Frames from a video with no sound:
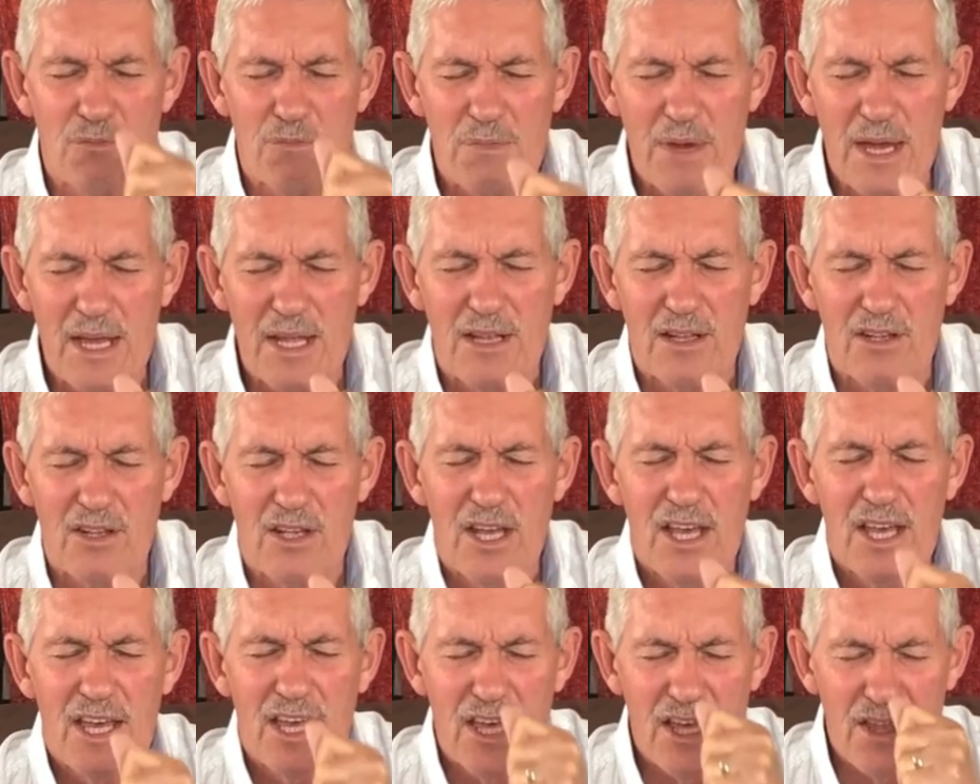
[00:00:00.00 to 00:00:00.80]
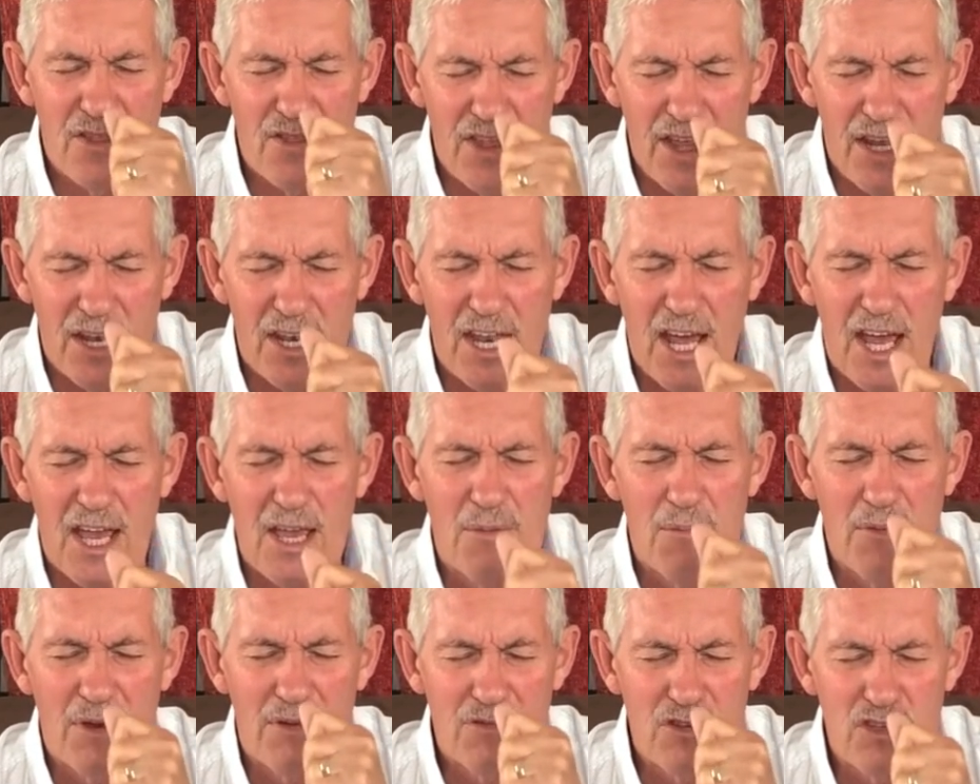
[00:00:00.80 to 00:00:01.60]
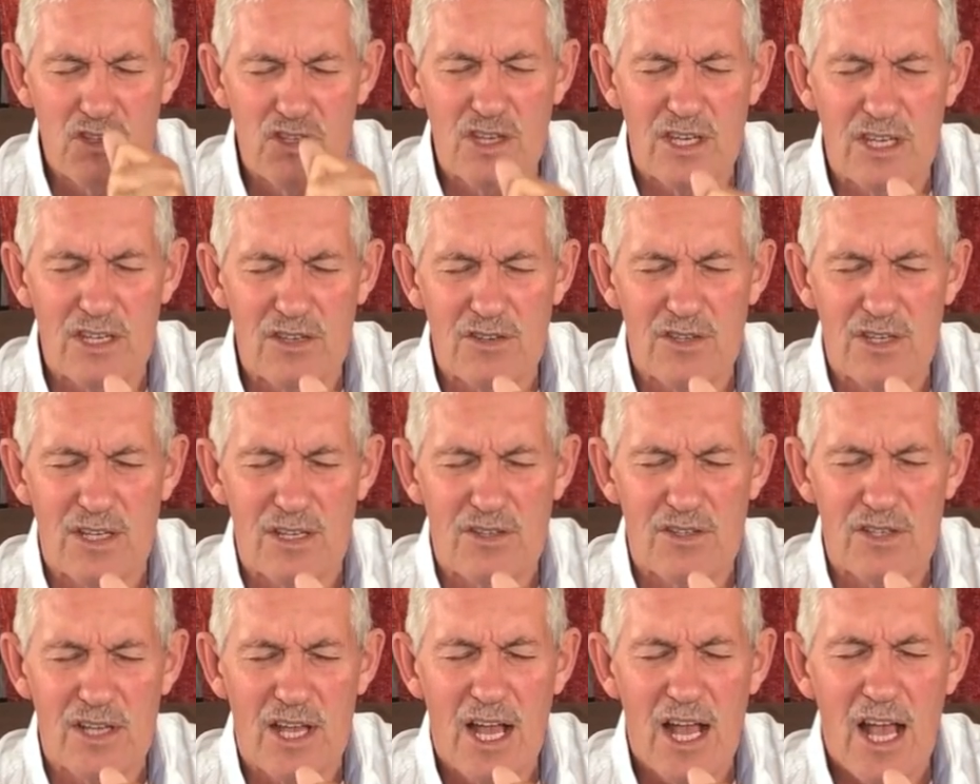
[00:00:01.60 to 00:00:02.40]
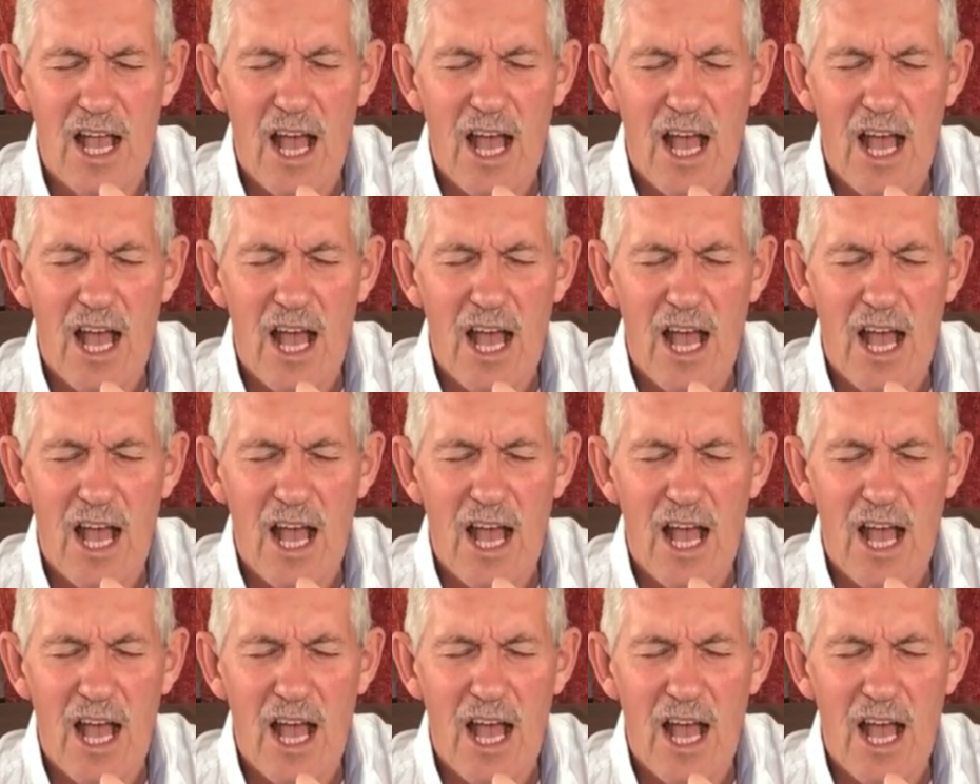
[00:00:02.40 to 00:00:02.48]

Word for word: met in the name of Jesus.